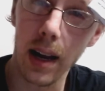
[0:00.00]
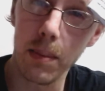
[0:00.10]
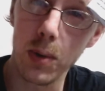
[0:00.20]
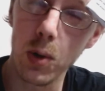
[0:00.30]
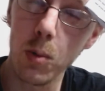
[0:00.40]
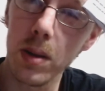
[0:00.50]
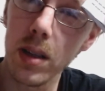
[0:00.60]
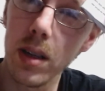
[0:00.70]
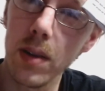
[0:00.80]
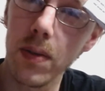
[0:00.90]
do
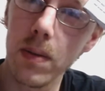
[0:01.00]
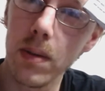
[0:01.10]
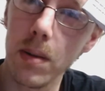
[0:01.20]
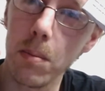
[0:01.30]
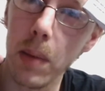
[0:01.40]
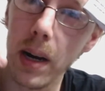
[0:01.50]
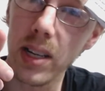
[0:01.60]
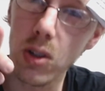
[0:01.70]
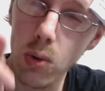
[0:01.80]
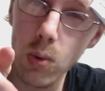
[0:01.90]
believe my
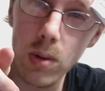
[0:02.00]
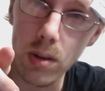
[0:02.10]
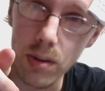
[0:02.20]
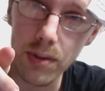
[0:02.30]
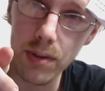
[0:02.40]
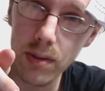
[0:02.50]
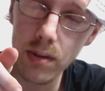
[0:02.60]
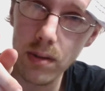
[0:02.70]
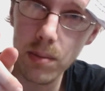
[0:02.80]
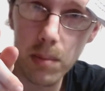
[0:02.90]
tools,
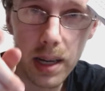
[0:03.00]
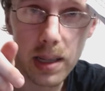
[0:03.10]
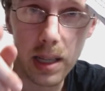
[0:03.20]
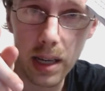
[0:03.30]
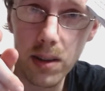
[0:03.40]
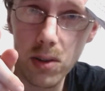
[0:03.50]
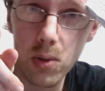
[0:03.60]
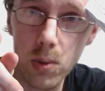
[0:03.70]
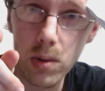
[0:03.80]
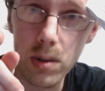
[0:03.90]
my lathe
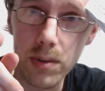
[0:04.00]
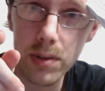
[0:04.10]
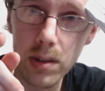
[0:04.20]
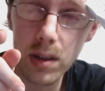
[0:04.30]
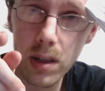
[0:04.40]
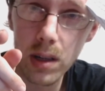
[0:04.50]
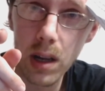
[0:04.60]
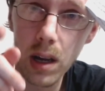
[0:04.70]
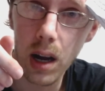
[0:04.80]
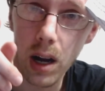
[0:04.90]
tools,
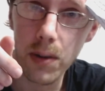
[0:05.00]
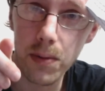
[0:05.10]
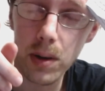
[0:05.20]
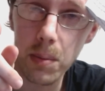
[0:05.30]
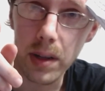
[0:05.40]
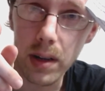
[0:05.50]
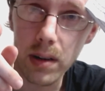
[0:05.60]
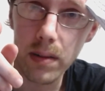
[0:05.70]
are from there.